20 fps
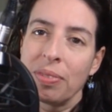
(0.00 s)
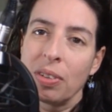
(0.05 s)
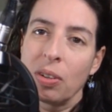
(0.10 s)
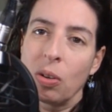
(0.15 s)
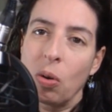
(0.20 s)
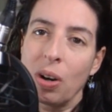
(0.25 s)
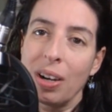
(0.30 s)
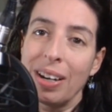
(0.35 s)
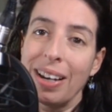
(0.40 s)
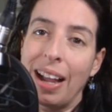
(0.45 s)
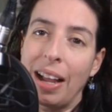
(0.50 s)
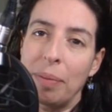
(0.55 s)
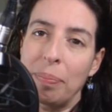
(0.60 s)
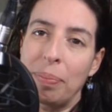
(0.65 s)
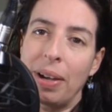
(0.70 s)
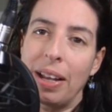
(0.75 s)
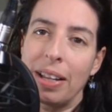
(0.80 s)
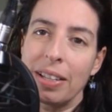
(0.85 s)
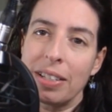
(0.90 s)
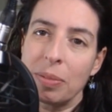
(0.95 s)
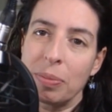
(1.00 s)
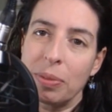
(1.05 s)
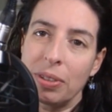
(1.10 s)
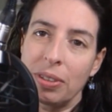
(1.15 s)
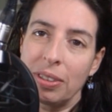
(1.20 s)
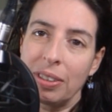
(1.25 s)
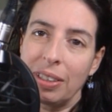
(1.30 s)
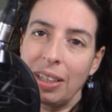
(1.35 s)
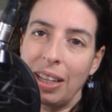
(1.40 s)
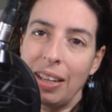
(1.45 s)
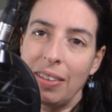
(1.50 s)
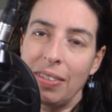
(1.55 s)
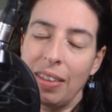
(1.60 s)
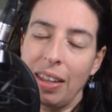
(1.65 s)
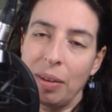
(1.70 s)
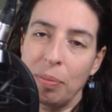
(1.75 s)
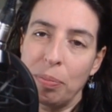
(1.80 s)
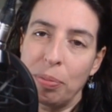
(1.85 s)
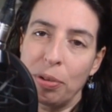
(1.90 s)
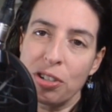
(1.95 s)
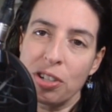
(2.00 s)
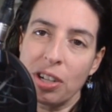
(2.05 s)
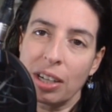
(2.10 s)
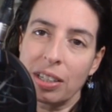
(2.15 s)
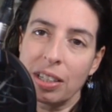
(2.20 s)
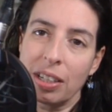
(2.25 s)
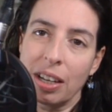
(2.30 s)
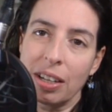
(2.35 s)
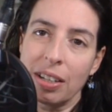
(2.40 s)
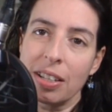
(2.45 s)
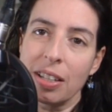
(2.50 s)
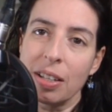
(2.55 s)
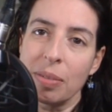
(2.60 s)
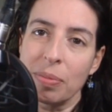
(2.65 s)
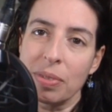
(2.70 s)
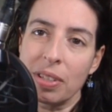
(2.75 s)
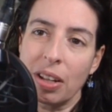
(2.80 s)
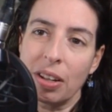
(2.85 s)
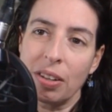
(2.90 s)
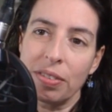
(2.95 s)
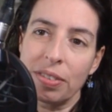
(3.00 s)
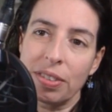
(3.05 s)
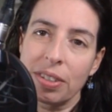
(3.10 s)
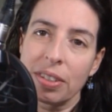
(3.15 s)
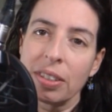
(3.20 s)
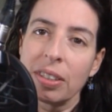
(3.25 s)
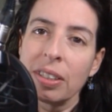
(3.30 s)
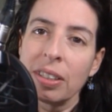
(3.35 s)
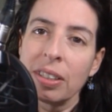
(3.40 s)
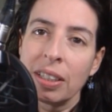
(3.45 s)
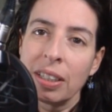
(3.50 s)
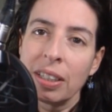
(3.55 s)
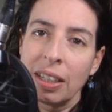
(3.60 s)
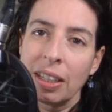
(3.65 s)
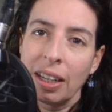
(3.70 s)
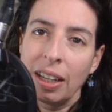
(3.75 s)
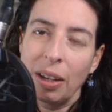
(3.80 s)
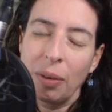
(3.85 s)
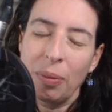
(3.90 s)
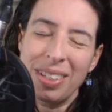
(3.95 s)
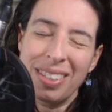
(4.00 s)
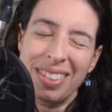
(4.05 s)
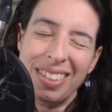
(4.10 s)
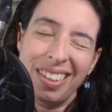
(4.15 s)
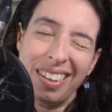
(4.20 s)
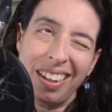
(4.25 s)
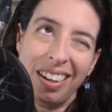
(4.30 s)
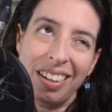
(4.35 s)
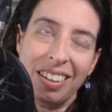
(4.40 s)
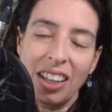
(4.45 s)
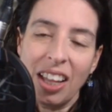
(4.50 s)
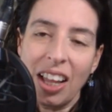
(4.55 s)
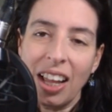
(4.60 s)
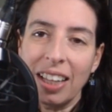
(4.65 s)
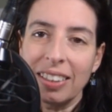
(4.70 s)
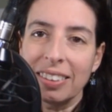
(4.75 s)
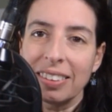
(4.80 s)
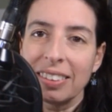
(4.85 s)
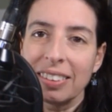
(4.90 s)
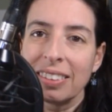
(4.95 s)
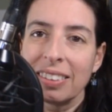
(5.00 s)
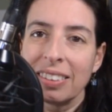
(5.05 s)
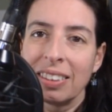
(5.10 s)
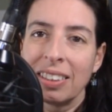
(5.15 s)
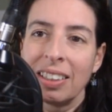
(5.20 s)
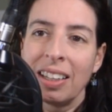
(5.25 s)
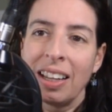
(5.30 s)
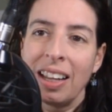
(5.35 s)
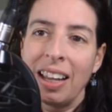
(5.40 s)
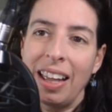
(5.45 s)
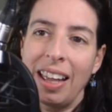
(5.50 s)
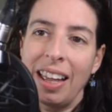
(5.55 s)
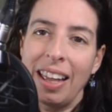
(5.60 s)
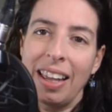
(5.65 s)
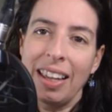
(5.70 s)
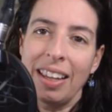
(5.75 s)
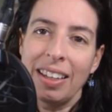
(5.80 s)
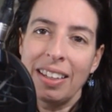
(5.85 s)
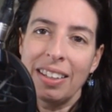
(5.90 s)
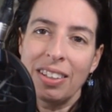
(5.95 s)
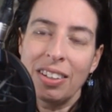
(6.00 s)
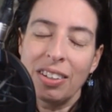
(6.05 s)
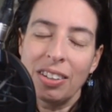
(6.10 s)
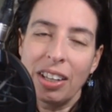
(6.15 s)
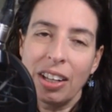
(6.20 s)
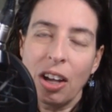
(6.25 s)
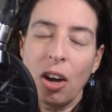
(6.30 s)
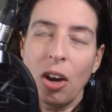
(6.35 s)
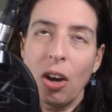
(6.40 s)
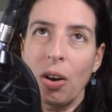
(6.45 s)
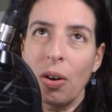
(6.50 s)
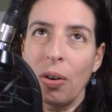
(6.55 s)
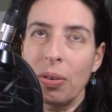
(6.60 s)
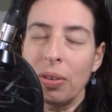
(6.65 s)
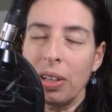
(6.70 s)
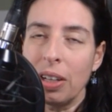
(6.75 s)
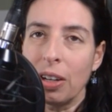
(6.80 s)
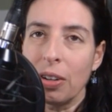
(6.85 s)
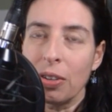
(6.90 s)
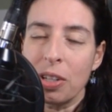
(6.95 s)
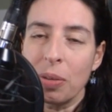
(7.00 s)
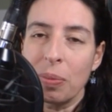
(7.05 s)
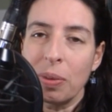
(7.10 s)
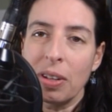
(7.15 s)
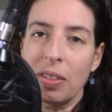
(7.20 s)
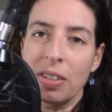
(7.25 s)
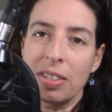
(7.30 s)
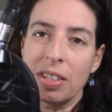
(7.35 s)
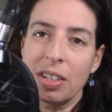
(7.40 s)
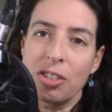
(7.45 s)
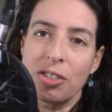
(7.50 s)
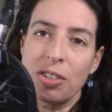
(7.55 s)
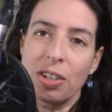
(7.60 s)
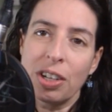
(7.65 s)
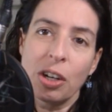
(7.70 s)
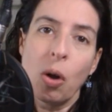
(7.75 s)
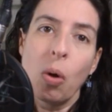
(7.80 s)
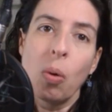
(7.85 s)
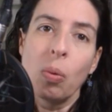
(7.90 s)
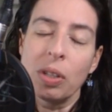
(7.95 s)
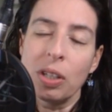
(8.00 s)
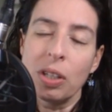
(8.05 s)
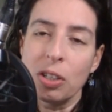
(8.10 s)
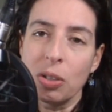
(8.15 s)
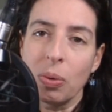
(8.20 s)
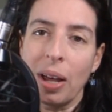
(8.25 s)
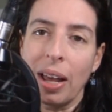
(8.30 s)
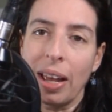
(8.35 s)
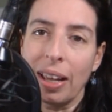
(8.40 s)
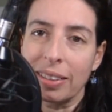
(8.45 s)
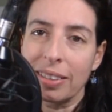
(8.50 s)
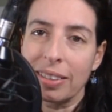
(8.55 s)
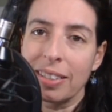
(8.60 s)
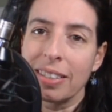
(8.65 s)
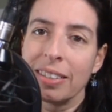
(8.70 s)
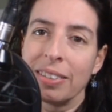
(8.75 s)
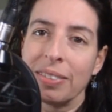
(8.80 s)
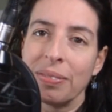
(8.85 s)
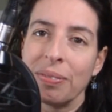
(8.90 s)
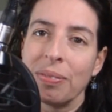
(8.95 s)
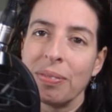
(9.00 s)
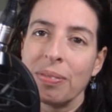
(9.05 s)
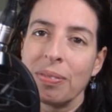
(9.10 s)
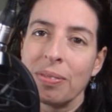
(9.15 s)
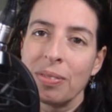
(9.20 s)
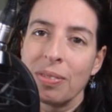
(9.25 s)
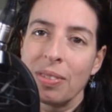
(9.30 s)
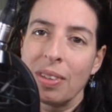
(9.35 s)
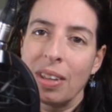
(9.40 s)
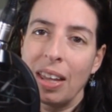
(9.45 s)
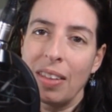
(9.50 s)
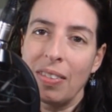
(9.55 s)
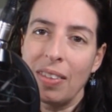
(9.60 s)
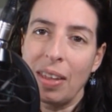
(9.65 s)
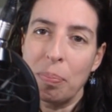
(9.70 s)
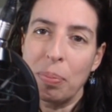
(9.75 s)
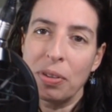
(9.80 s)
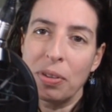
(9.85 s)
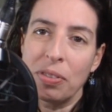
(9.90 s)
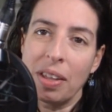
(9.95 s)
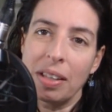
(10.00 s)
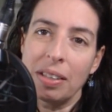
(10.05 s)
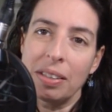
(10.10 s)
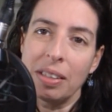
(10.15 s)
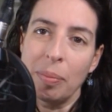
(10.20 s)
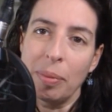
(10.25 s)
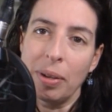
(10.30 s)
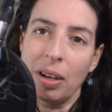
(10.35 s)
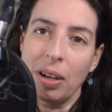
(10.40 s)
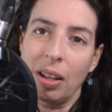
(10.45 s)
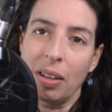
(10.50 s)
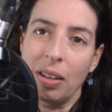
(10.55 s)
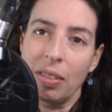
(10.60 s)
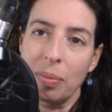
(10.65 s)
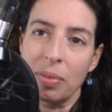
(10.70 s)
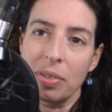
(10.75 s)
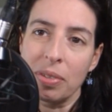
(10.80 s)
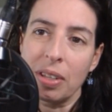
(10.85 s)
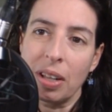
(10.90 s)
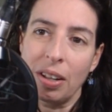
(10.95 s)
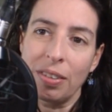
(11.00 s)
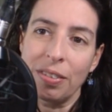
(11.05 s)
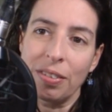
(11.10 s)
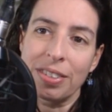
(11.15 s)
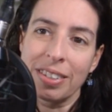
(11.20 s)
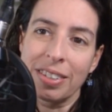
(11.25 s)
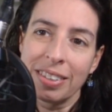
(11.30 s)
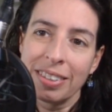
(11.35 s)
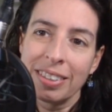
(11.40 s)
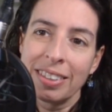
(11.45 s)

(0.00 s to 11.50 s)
or not possible and then project it onto themselves. And we see that a lot. And they're like, oh, someone in this industry can only do X. And they put that limit on themselves